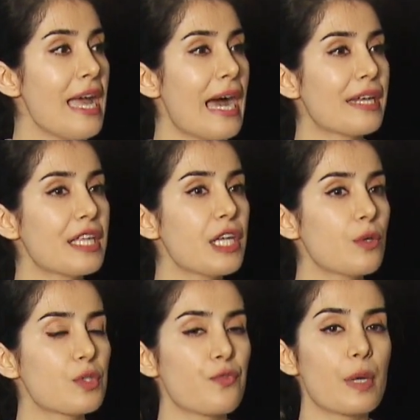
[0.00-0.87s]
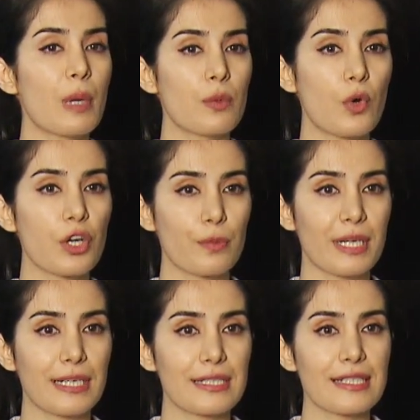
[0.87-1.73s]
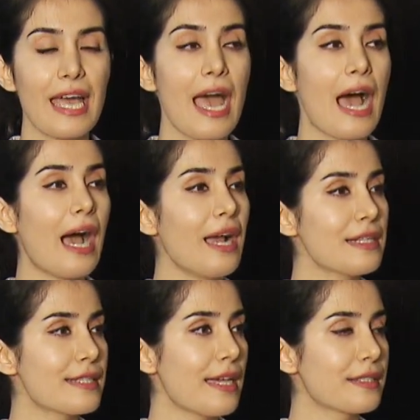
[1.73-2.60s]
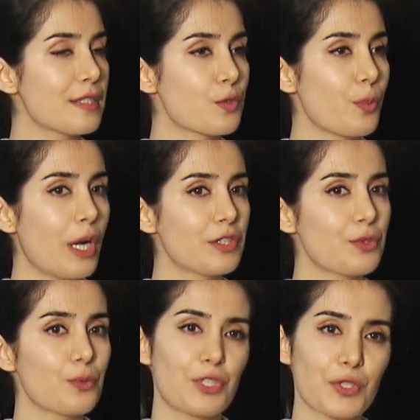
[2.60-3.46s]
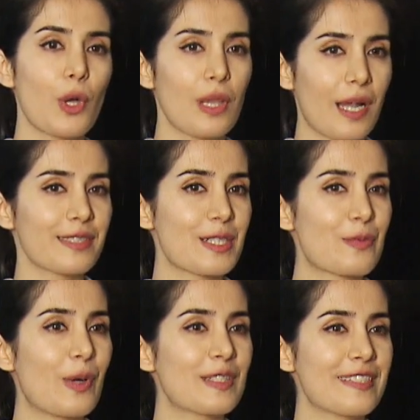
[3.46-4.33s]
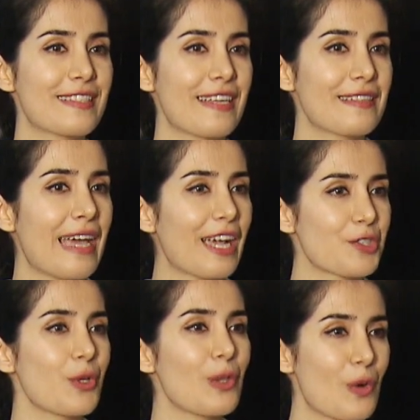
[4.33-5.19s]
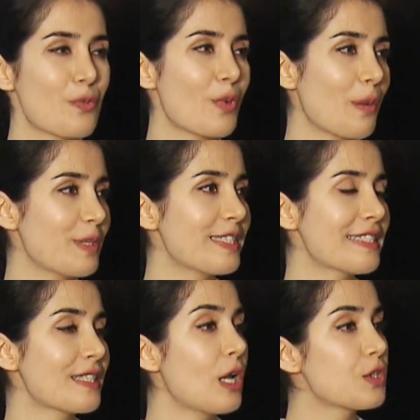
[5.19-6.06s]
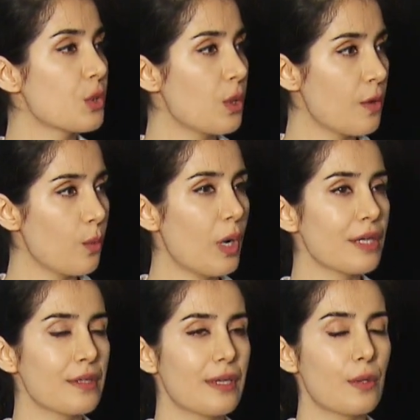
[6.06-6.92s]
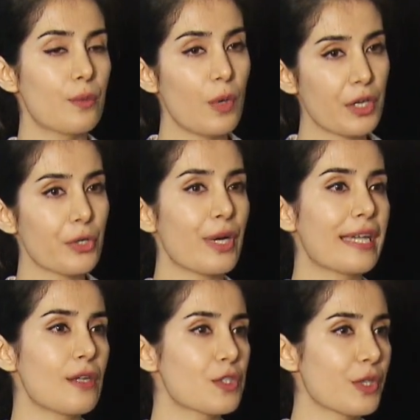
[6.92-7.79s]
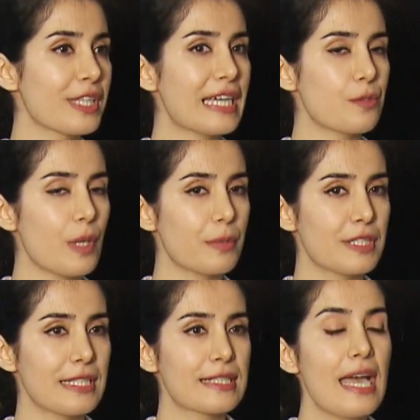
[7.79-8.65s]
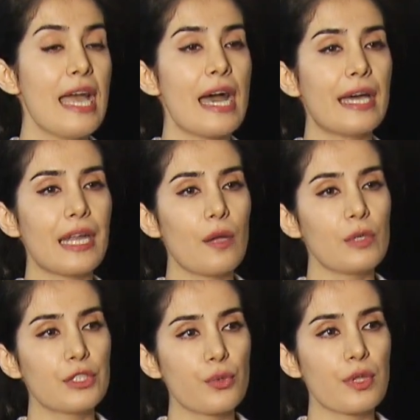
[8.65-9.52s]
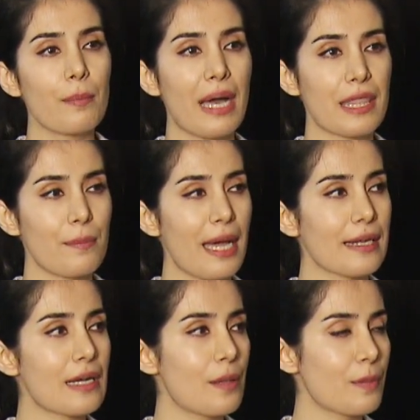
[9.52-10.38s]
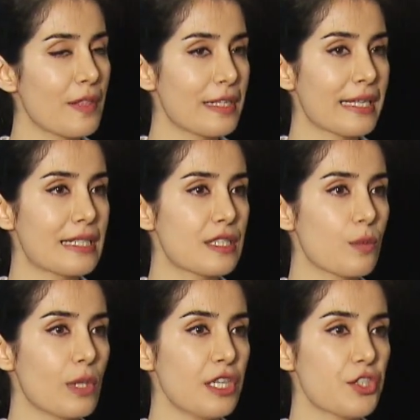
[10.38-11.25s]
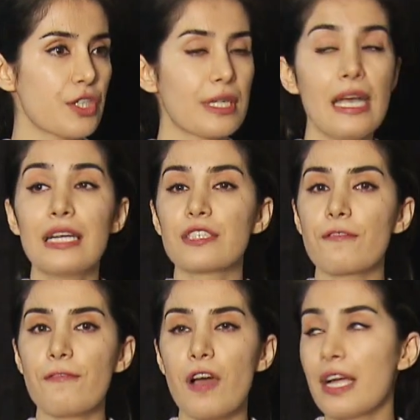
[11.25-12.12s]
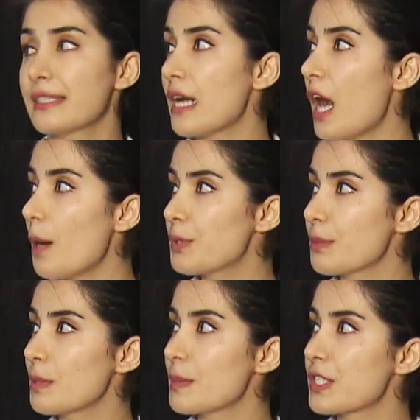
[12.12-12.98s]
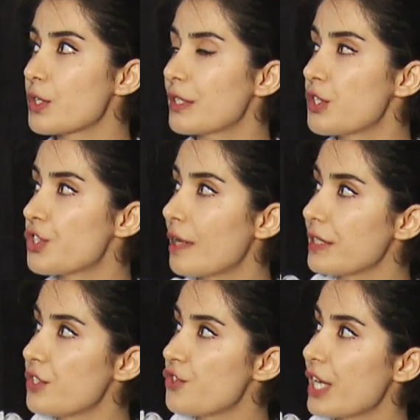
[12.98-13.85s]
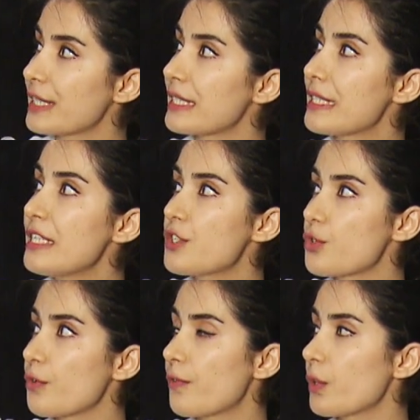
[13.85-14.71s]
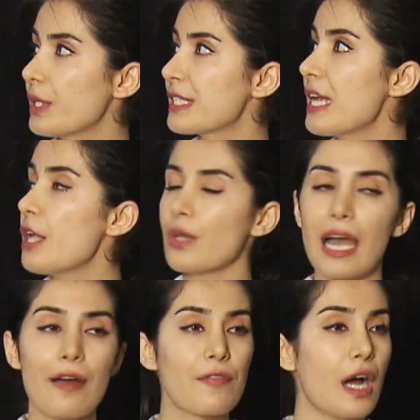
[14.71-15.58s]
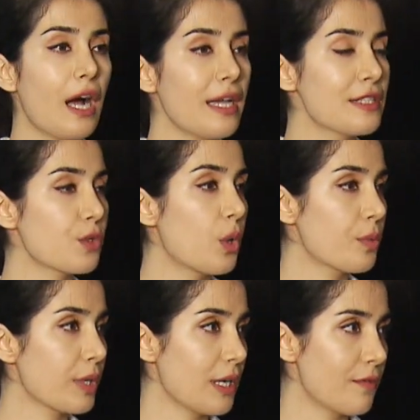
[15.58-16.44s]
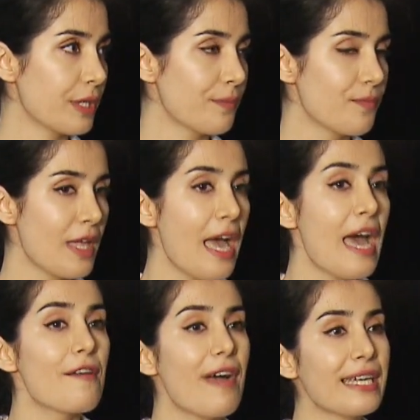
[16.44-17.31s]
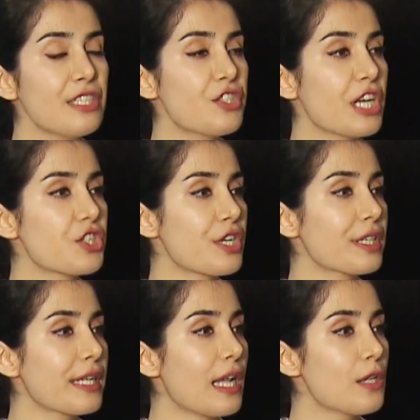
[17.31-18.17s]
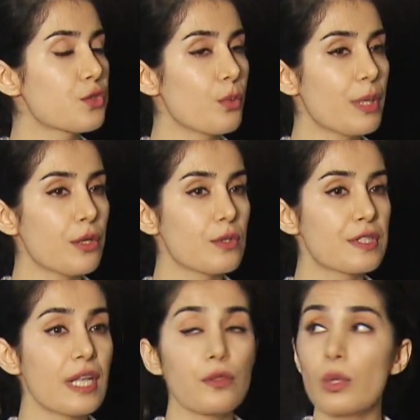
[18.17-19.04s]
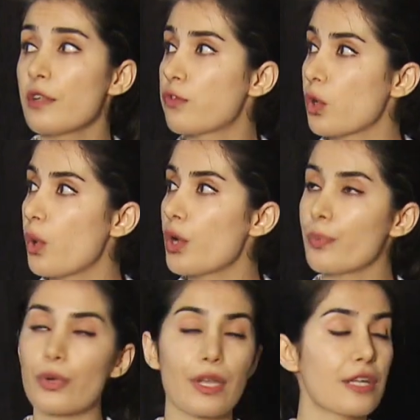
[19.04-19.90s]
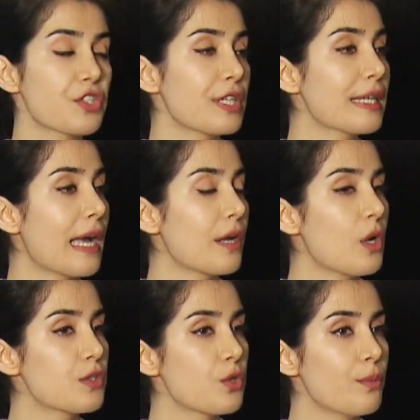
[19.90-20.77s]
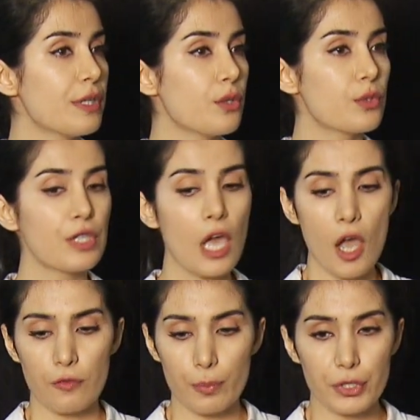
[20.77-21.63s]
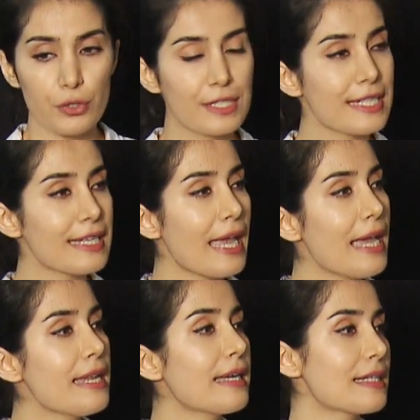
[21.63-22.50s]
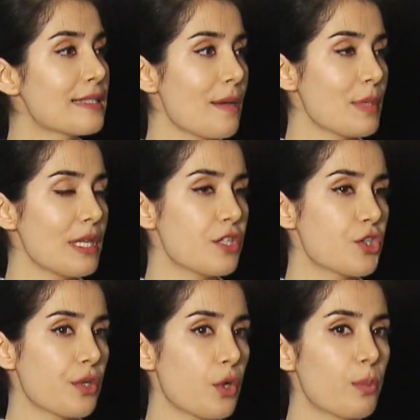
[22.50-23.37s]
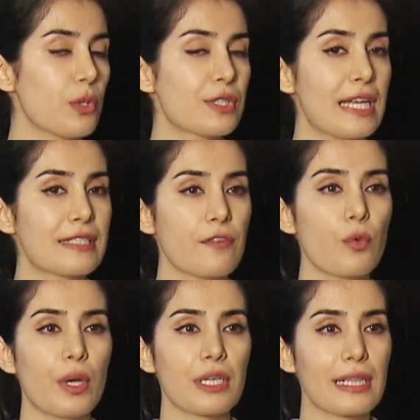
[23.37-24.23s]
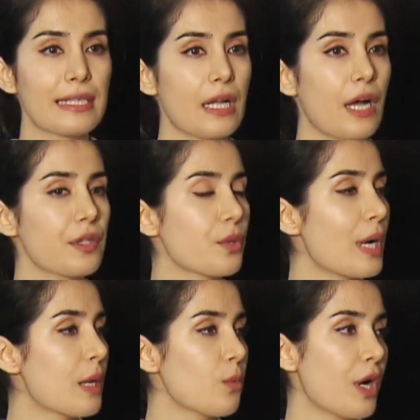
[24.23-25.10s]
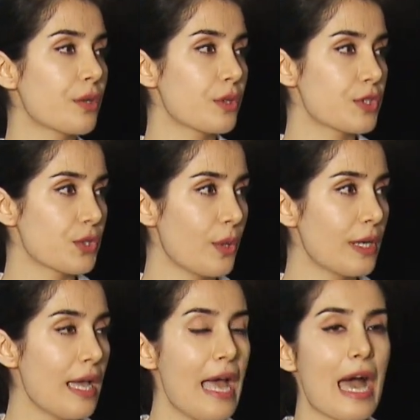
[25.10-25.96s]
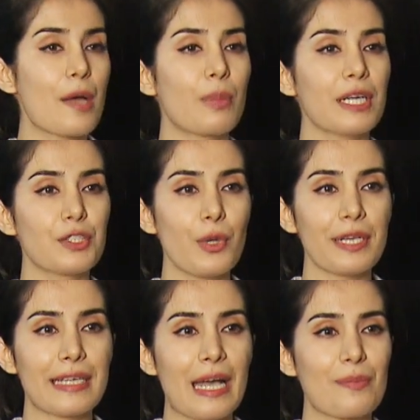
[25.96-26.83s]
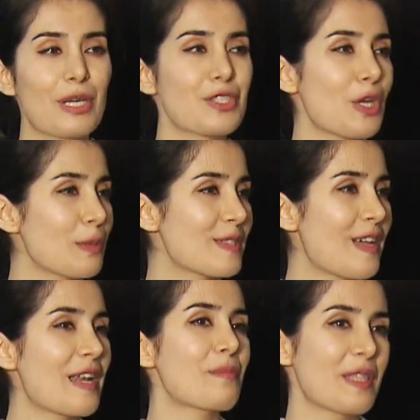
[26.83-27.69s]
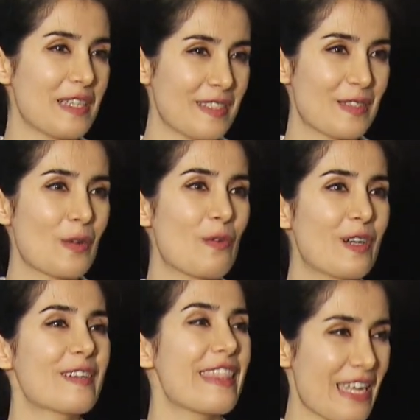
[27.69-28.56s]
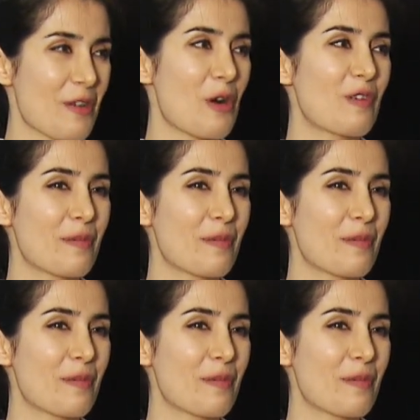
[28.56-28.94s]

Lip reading: And here is where my work begins. I'll take the sponge, which is no longer a sponge, it's an actual oil properties and also water and also gas properties, and I will do the mathematical modeling and simulation to find the optimum strategy of injecting these 2 fluids to have the highest oil recovery. VAG injection can also be used not only for oil production, it can also be used for producing any contamination or pollutant if you want to clean underground water or soil. And by doing that, my job is done and my thesis is over. Thank you all very